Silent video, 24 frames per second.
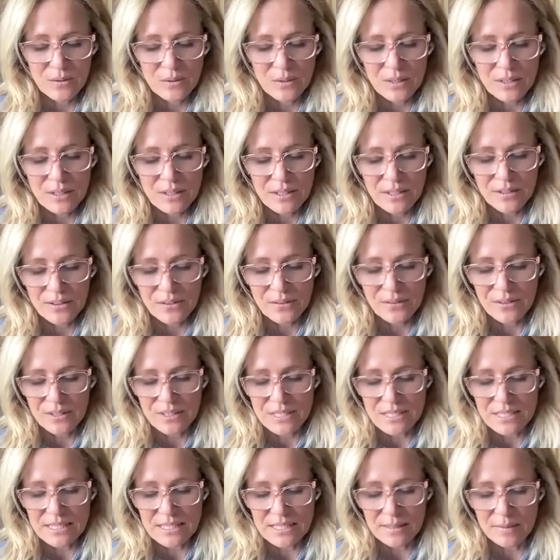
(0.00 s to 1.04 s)
And you
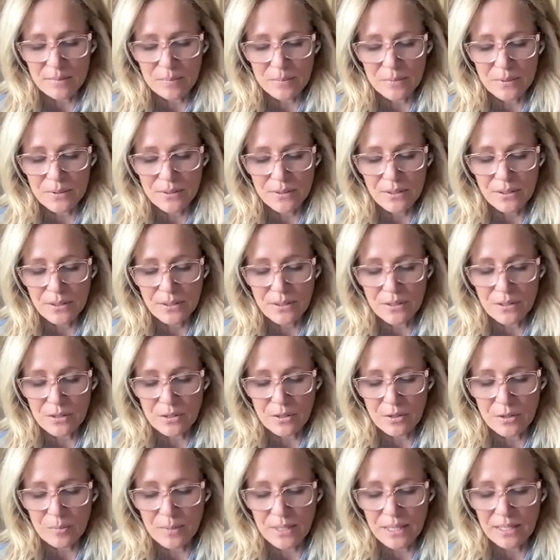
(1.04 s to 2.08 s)
hear the deep,
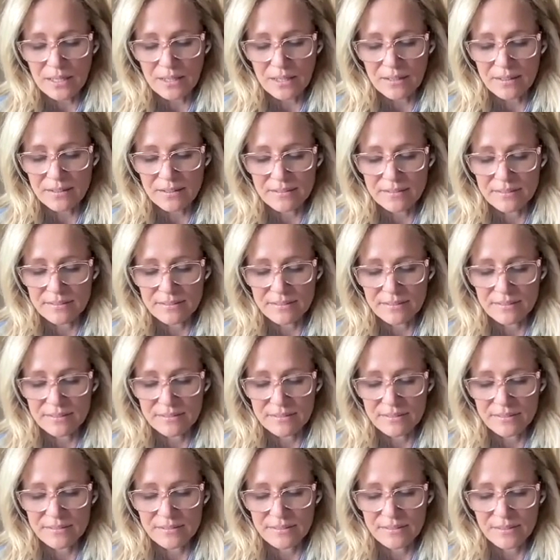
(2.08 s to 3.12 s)
calming,
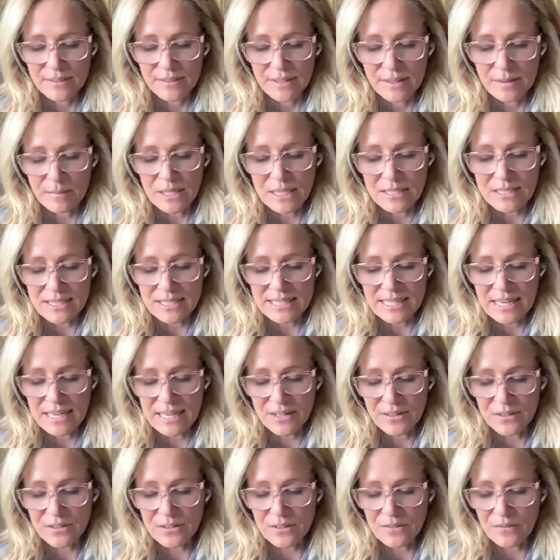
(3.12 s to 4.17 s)
rhythmic
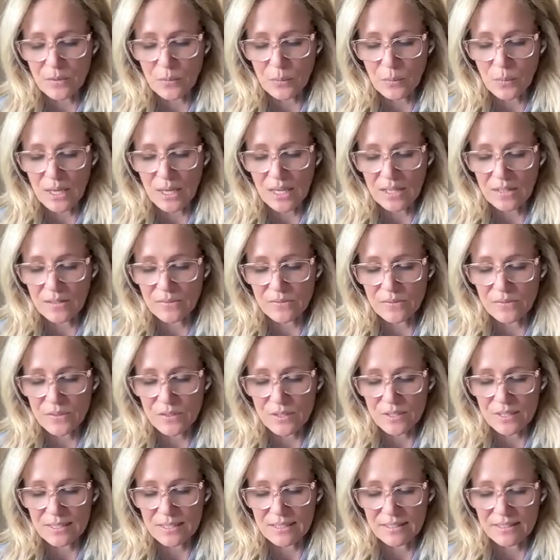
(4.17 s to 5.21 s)
sound of the
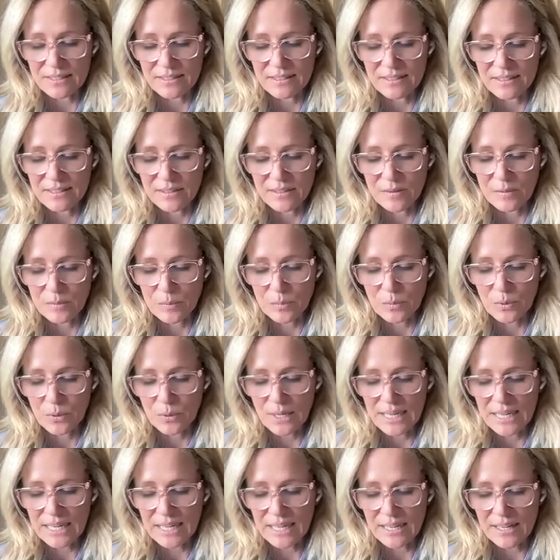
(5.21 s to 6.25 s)
waves
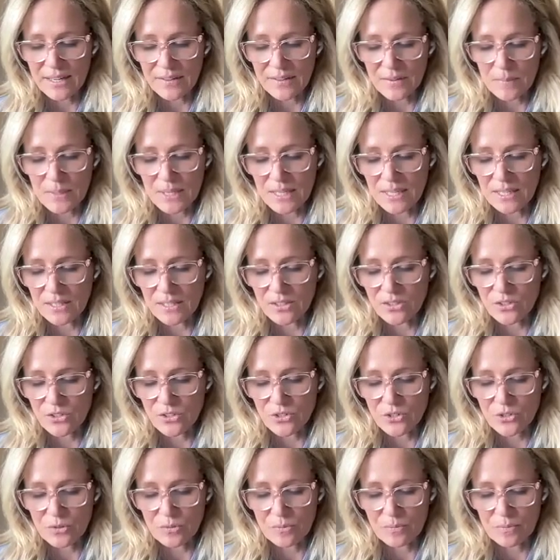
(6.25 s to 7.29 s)
breaking on the beach.
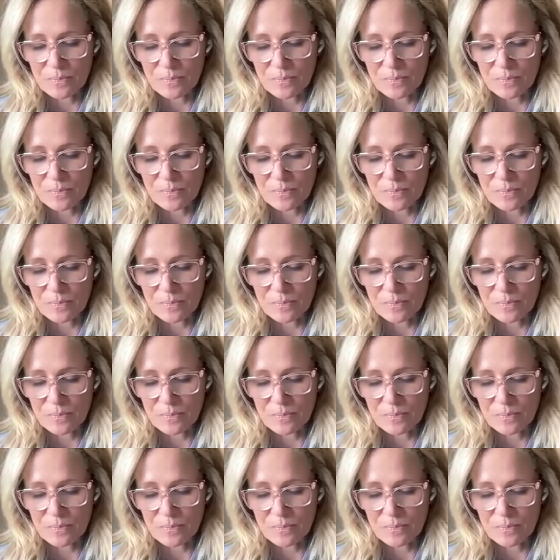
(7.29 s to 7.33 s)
